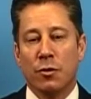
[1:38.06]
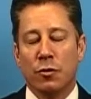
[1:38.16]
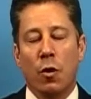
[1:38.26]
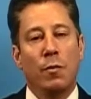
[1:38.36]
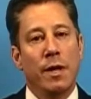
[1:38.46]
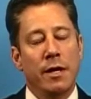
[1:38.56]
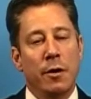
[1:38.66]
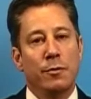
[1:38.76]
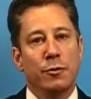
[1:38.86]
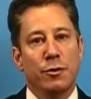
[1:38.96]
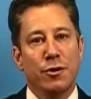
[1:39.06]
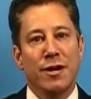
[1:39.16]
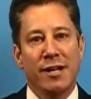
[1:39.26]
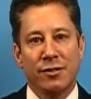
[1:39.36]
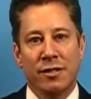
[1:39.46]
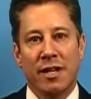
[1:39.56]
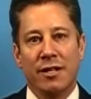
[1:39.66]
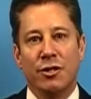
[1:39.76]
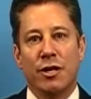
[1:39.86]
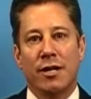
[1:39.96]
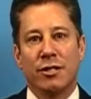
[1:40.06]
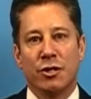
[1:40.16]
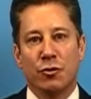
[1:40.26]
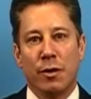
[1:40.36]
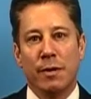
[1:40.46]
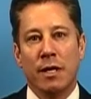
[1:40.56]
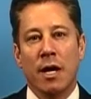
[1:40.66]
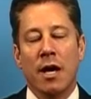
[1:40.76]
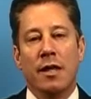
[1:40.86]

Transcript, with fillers: So I hope that helps with your next injection treatment.